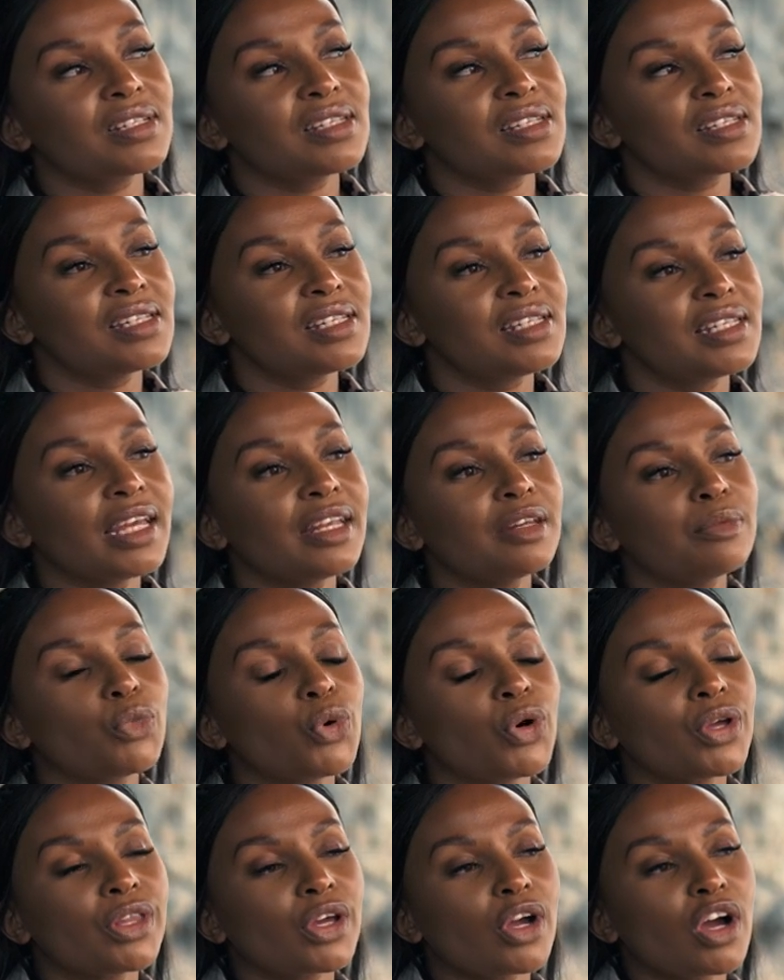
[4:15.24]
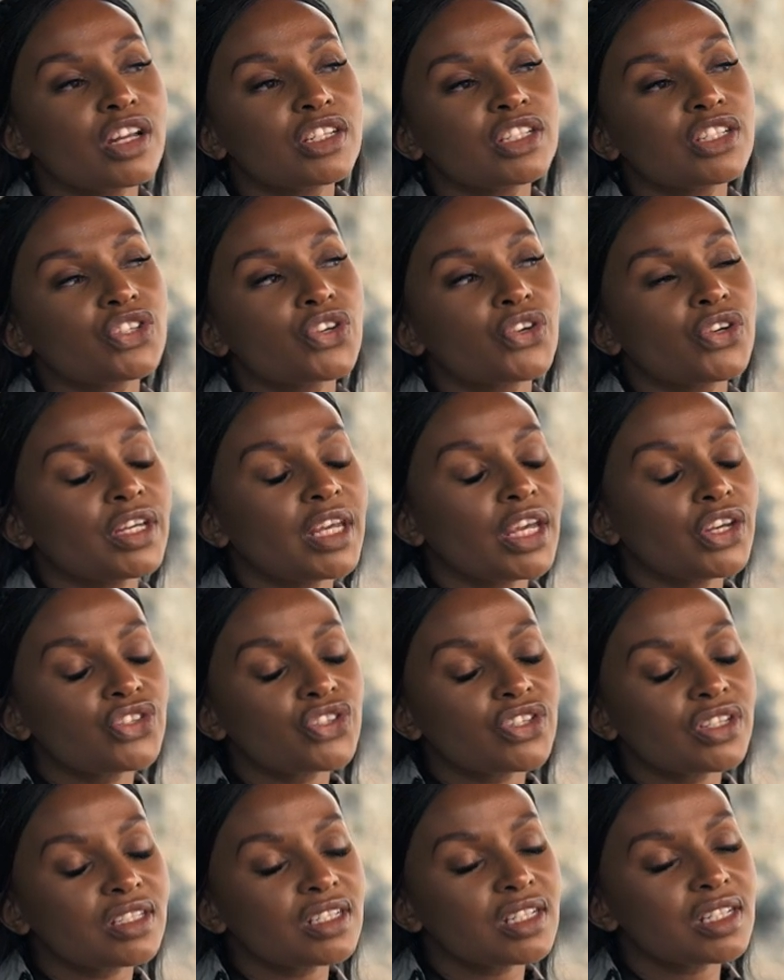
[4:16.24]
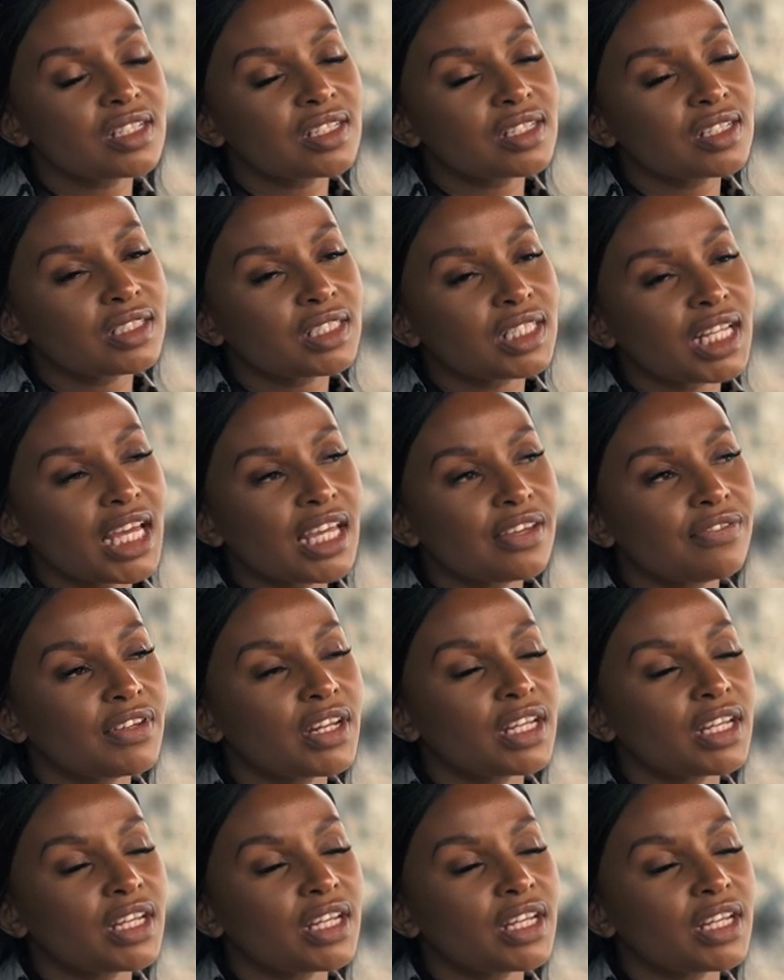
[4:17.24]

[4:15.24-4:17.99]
stayed more in the content creation life,